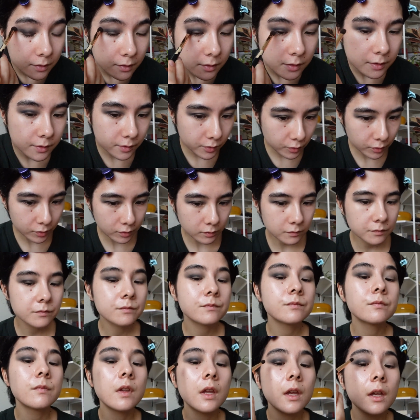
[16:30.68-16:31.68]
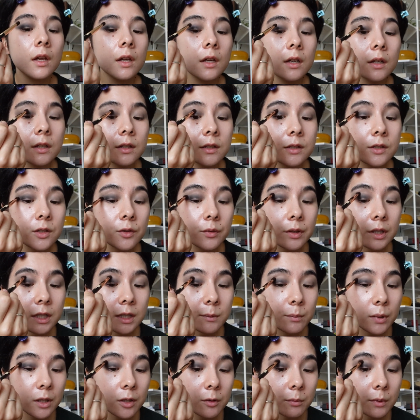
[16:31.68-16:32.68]
still
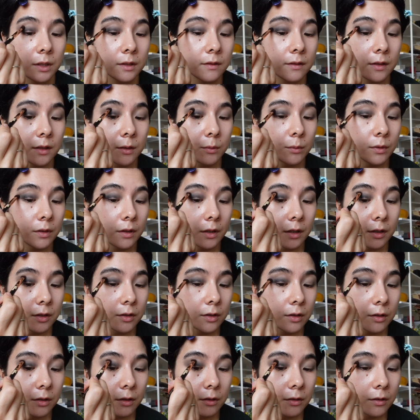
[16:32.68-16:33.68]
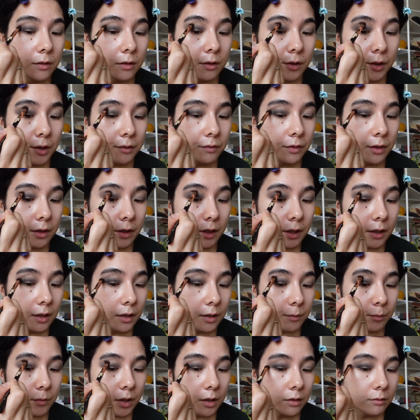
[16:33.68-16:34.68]
experimenting with eyeshadow, you know. I feel like
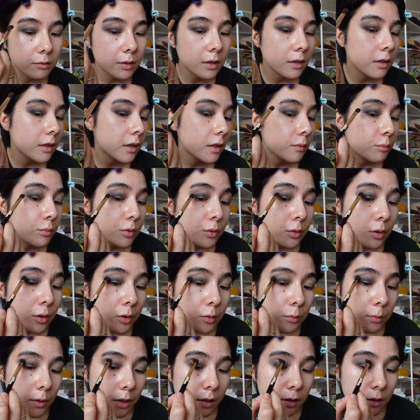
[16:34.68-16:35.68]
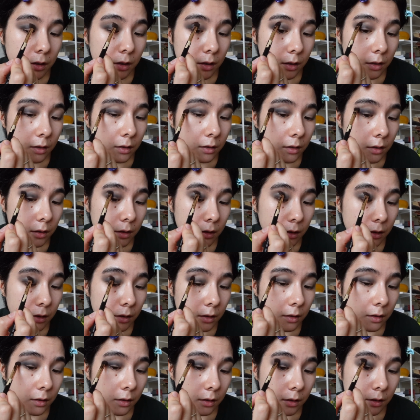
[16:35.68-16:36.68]
I'm not really a pro, but
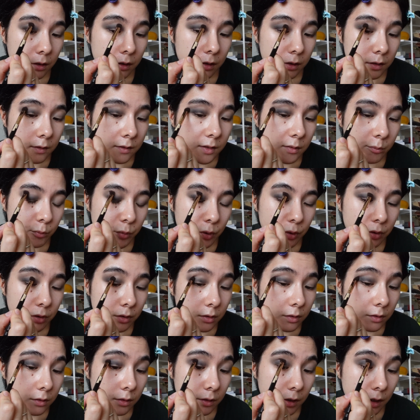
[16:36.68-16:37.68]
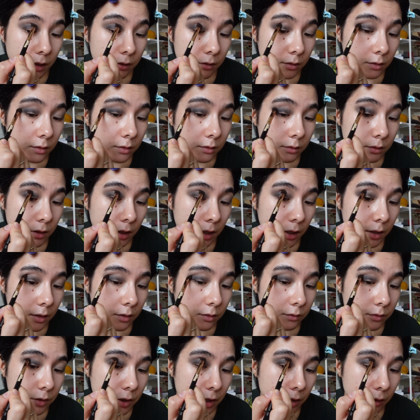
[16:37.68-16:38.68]
it's important to kind
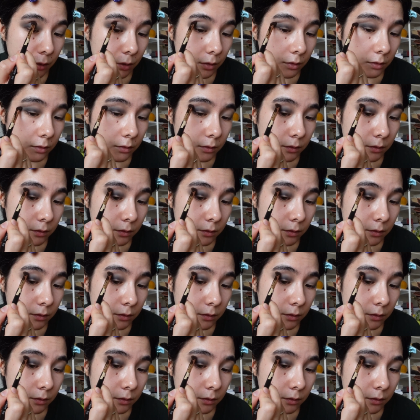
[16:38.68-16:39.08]
of share